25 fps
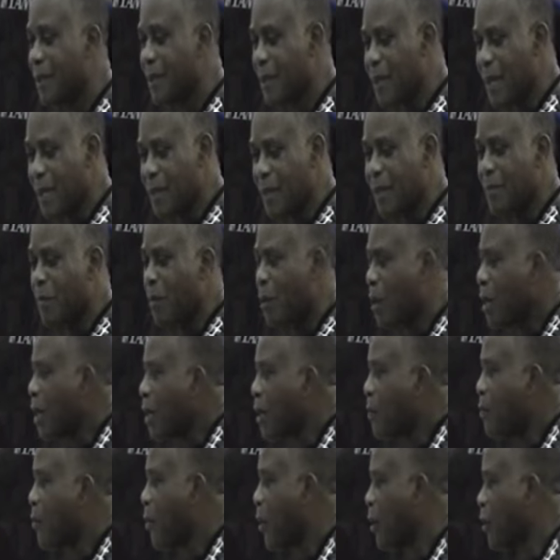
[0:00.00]
Then
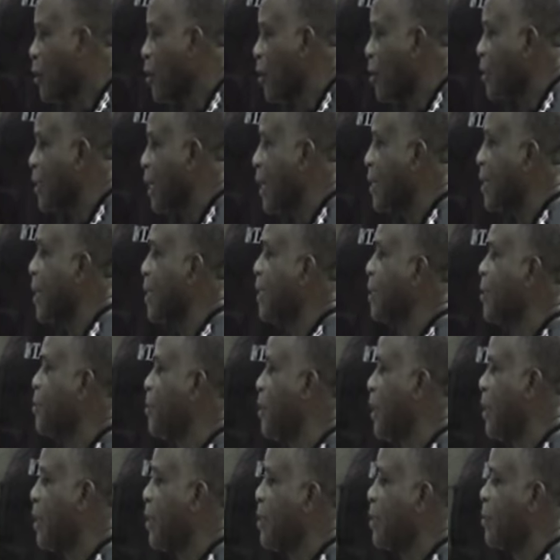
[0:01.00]
Brother John started
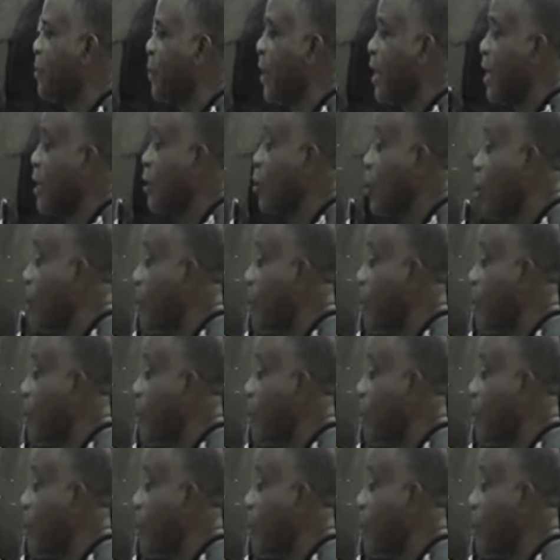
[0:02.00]
spe speaking to